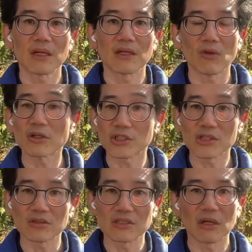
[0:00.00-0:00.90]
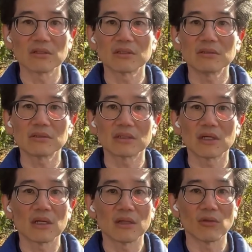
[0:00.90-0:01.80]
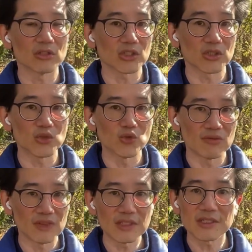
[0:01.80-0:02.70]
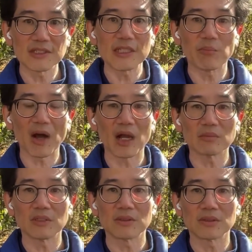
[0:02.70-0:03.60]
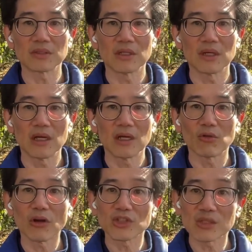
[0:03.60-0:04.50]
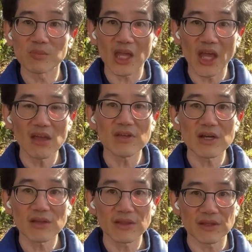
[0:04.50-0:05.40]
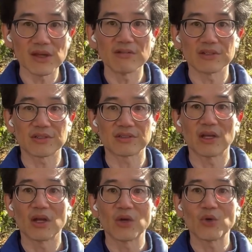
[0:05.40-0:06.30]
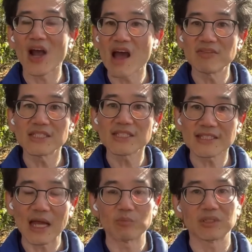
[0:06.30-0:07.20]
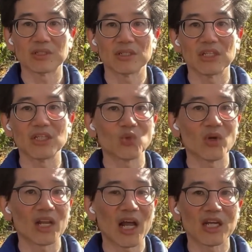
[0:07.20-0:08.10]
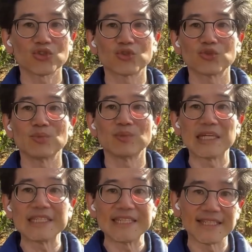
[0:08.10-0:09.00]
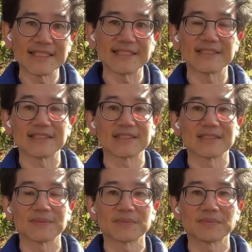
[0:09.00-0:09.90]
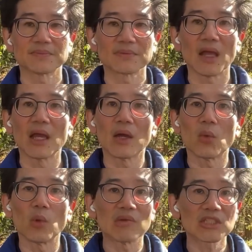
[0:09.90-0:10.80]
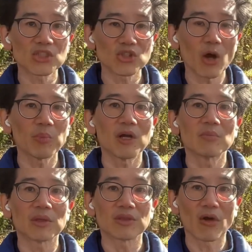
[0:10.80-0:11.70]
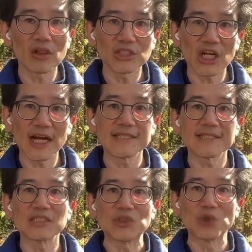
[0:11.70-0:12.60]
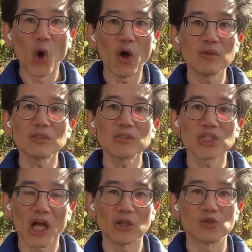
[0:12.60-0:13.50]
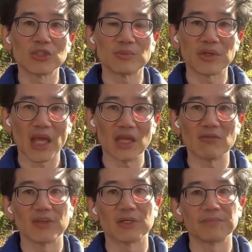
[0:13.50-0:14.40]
not just consultants, not just university departments, not just behavior theorists who haven't stepped into a classroom in years. We must stop pathologizing normal childhood behavior.